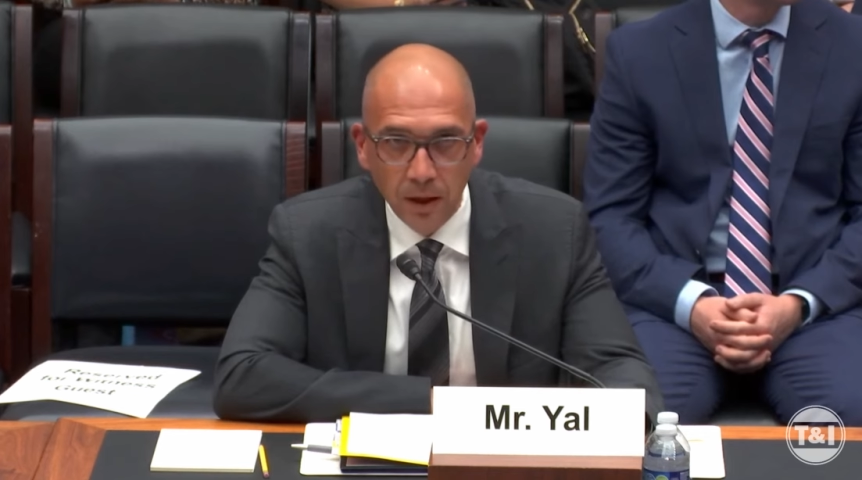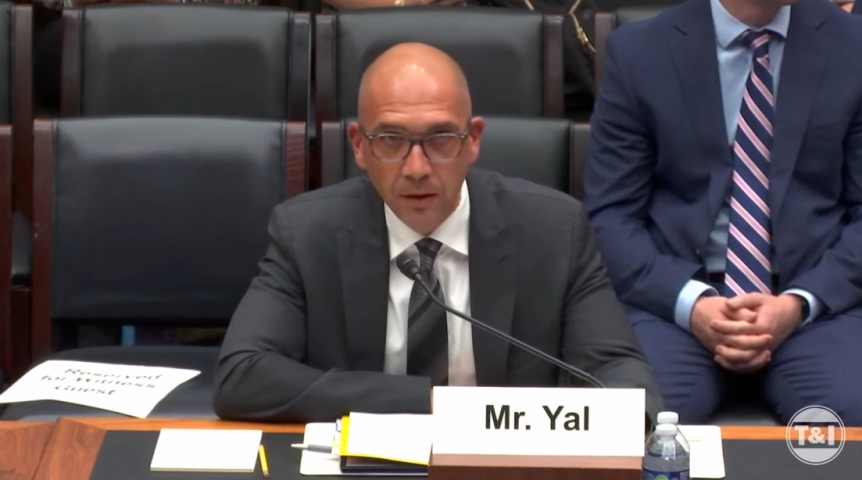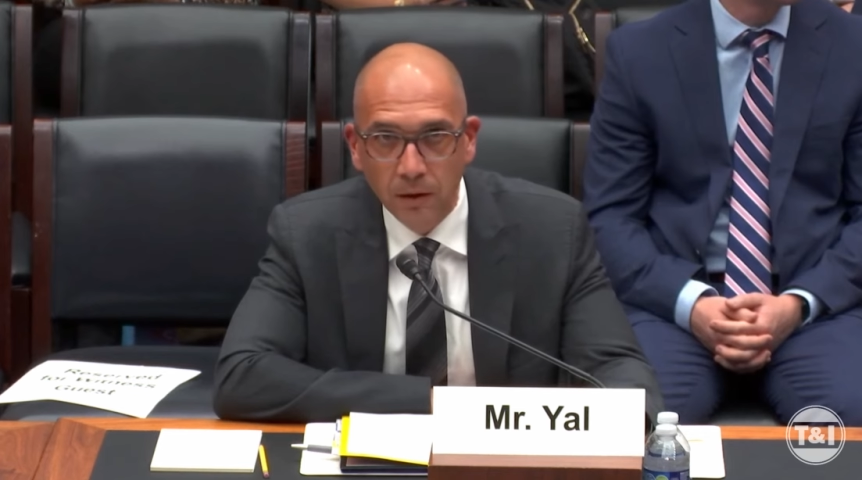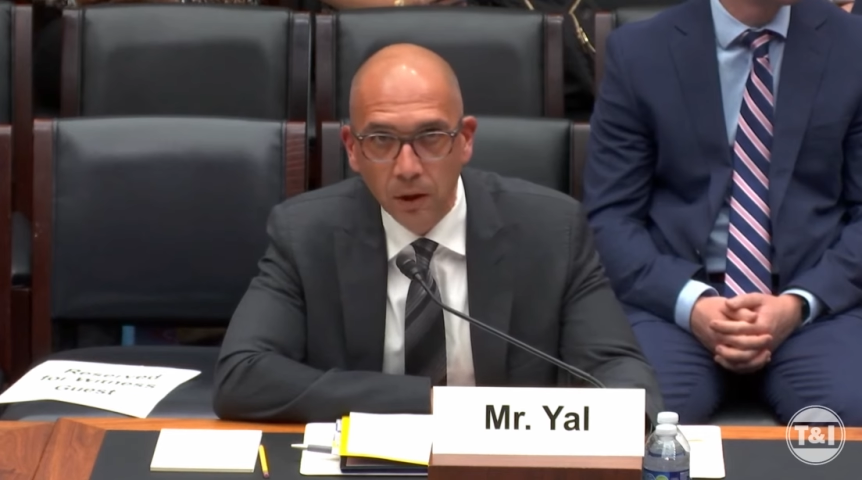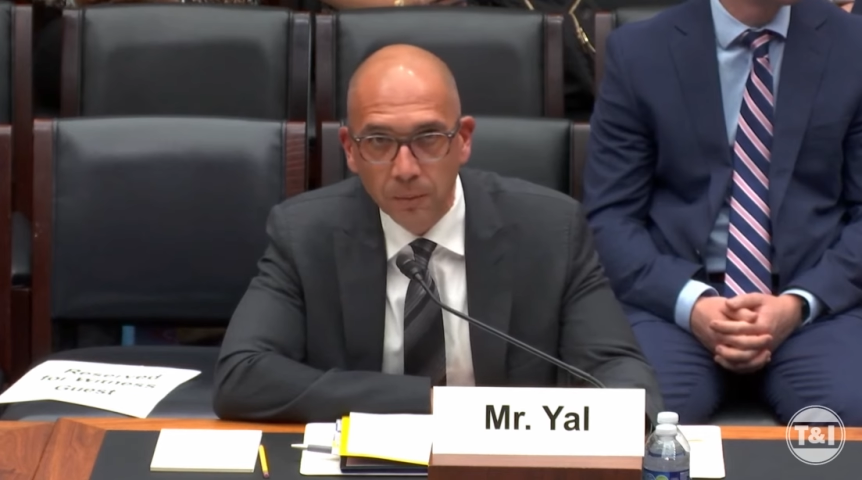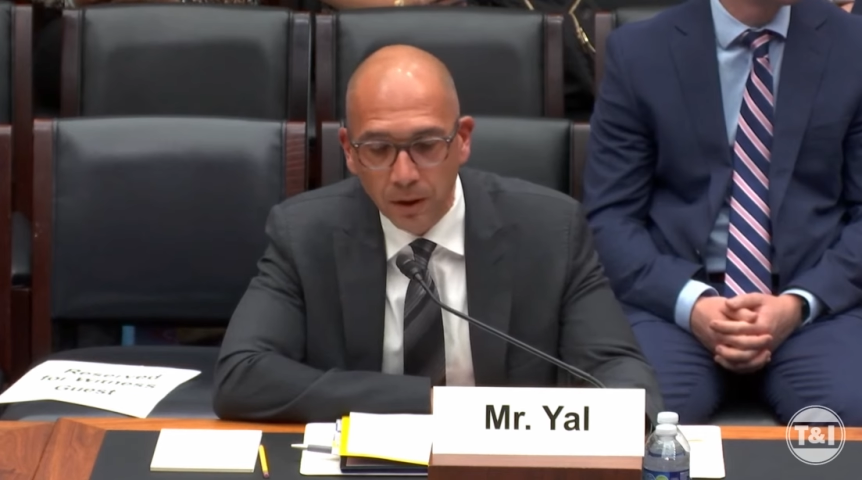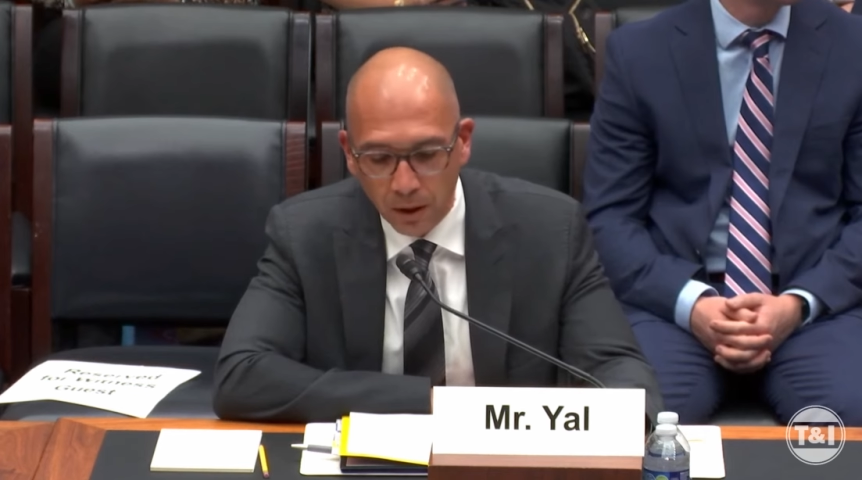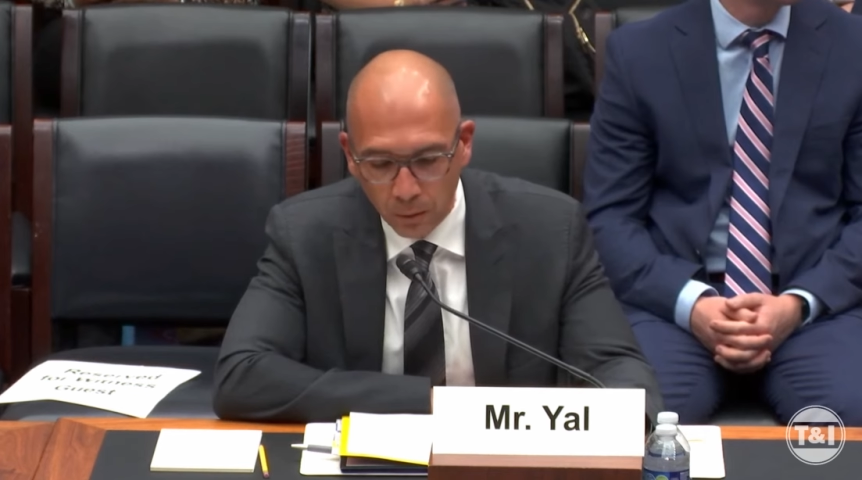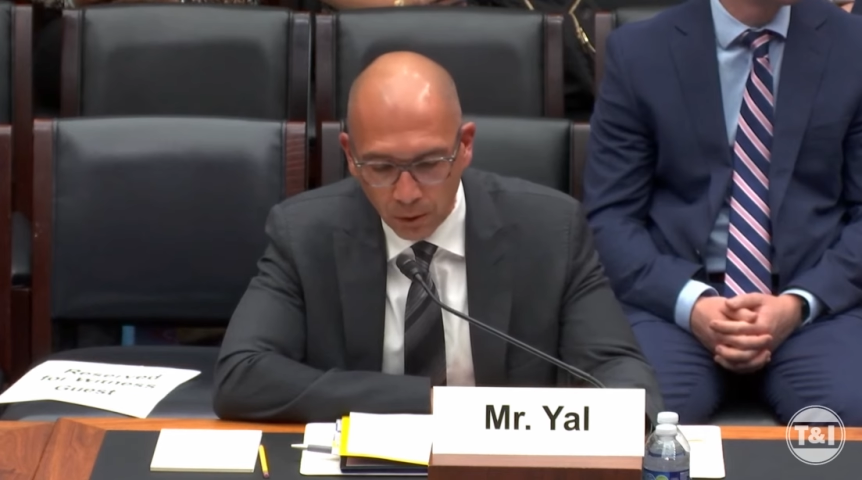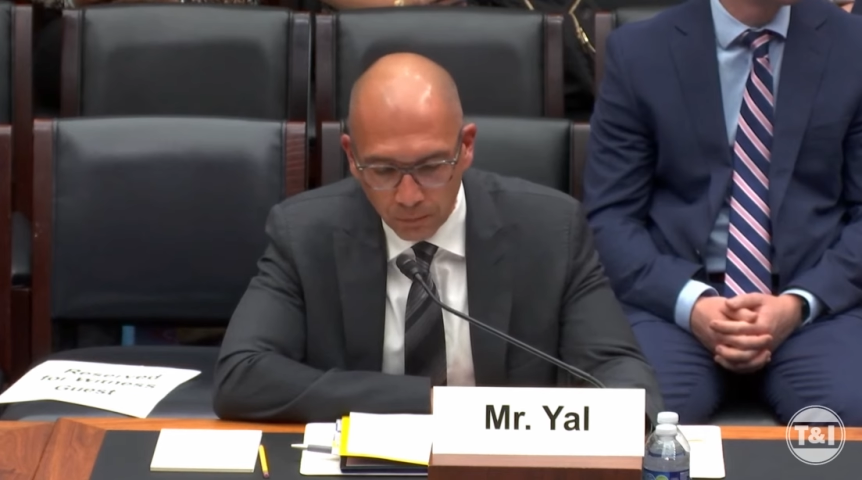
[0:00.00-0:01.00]
and developing
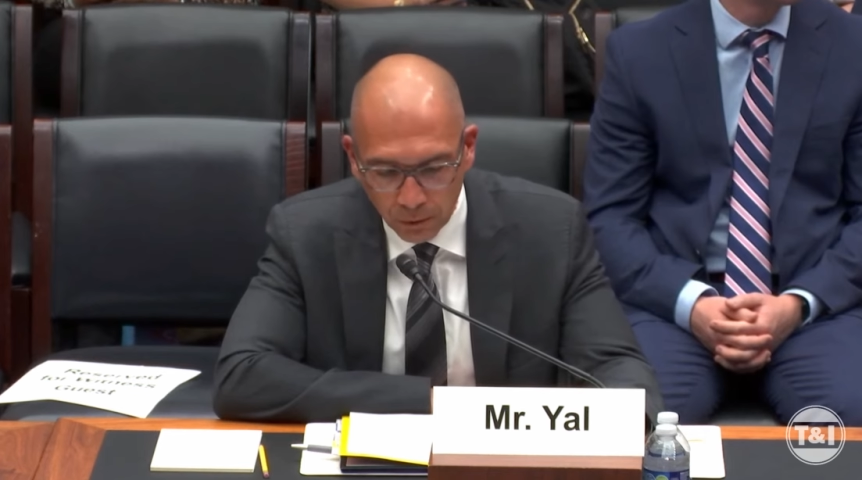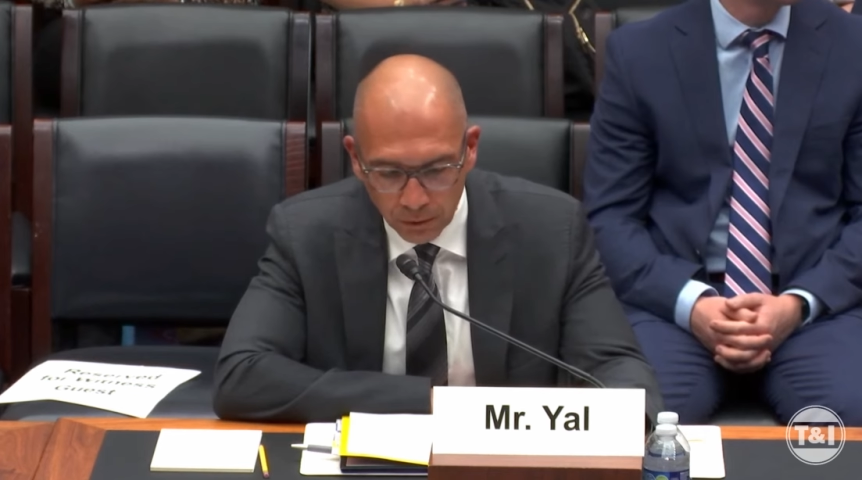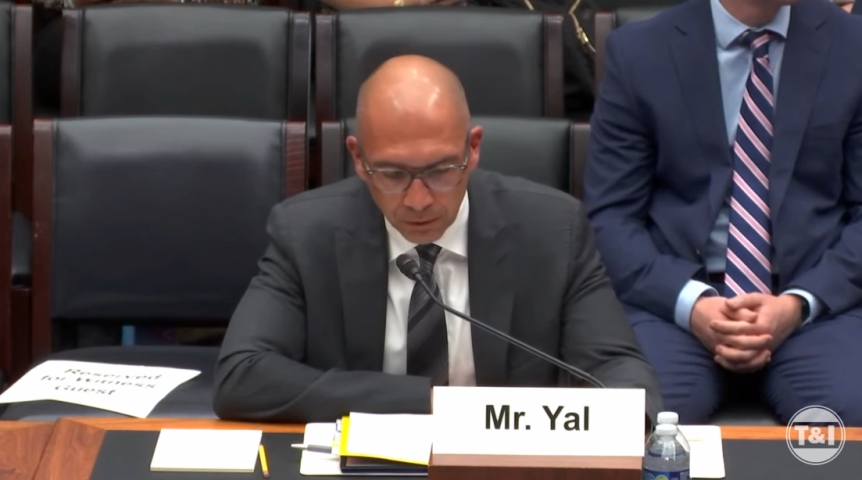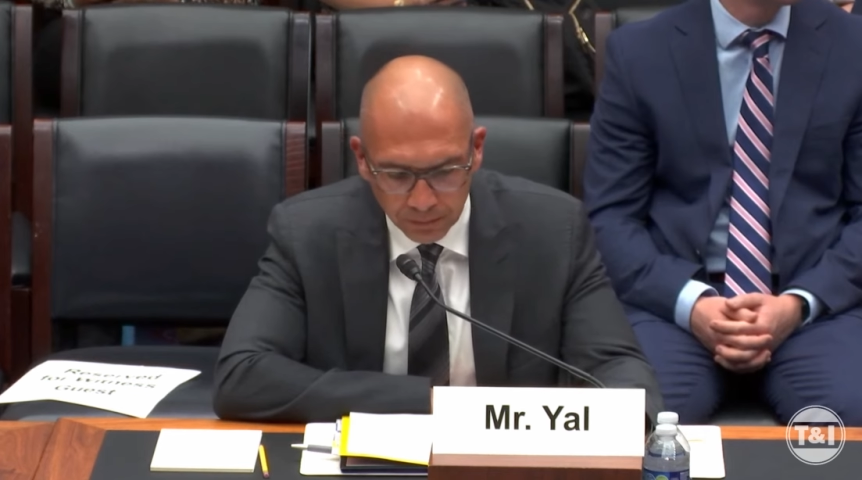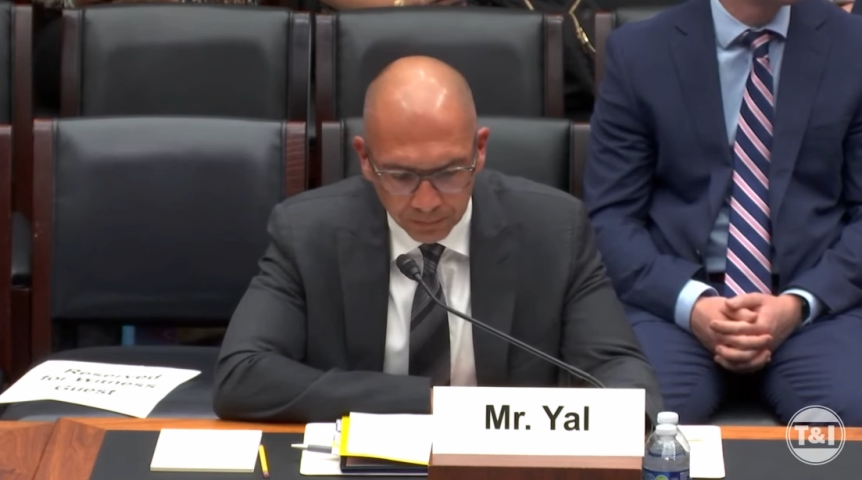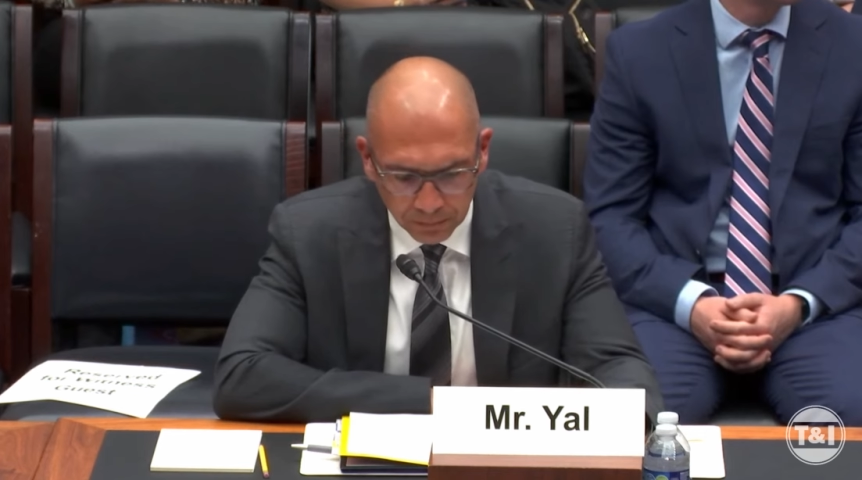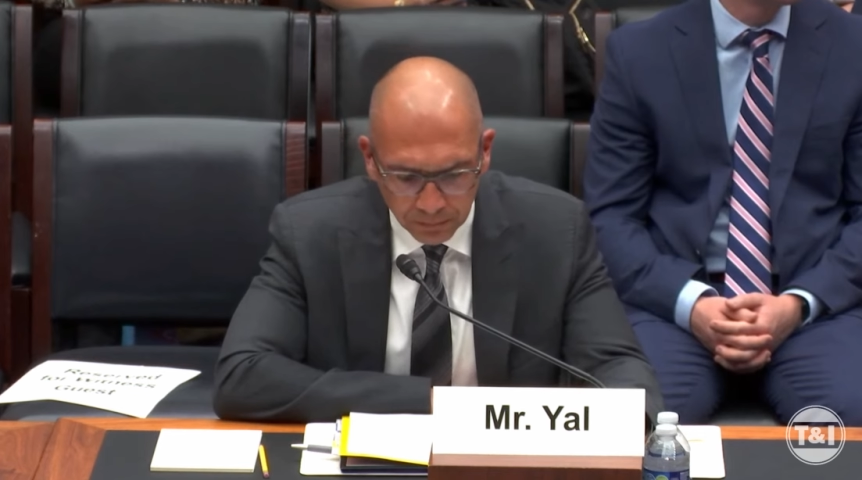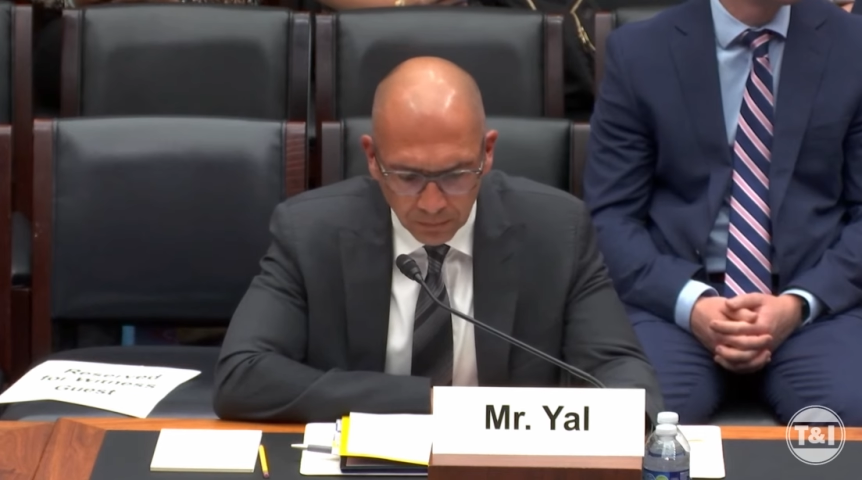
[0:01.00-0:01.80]
our workforce.